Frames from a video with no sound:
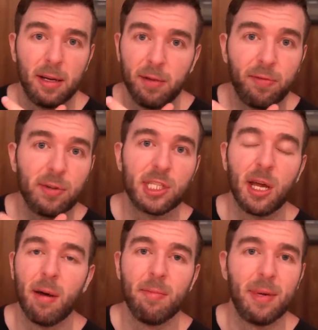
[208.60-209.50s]
For
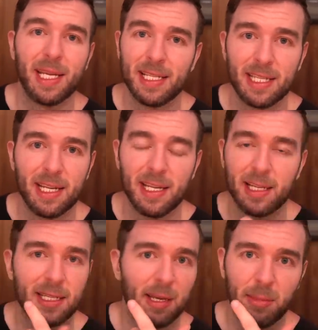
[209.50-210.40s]
some
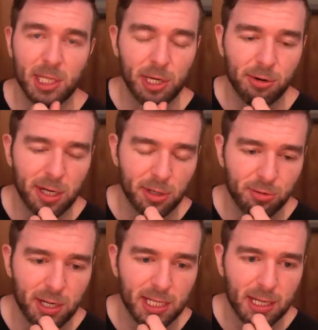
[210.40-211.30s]
insidious, like, mysterious
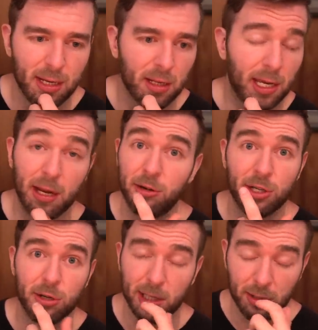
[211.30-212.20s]
reason, like,
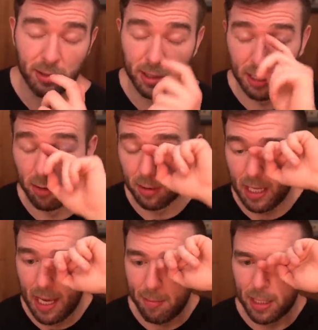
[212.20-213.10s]
energy drinks are just, you know,
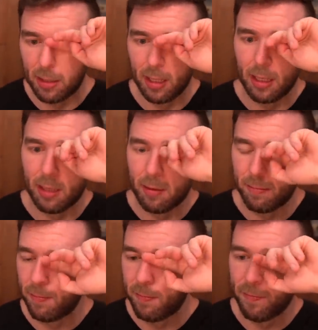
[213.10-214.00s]
chemically
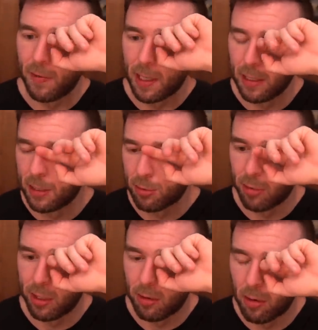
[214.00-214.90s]
gonna fucking
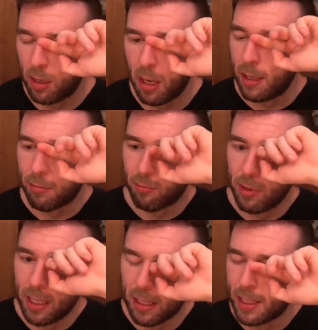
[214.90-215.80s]
destroy your heart. Like,
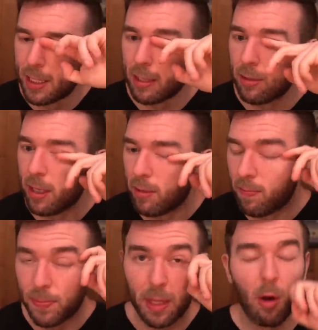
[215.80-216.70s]
realistically,
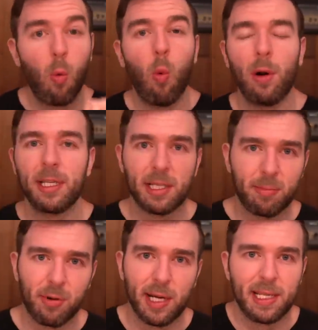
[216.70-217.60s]
what does it
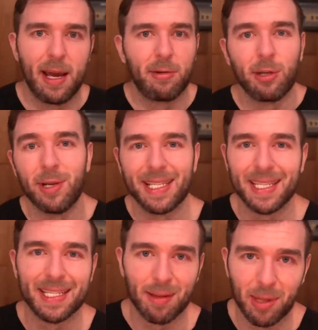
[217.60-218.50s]
break down to? Is
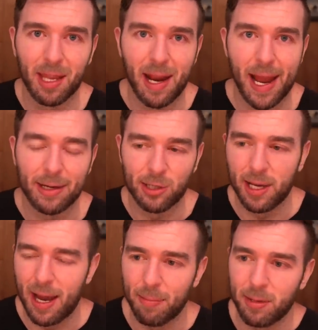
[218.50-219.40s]
this something that actually
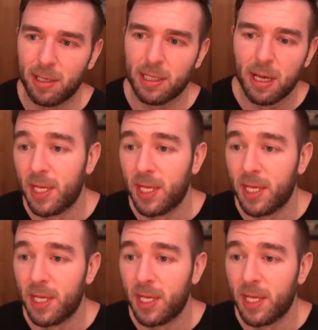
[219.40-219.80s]
happens?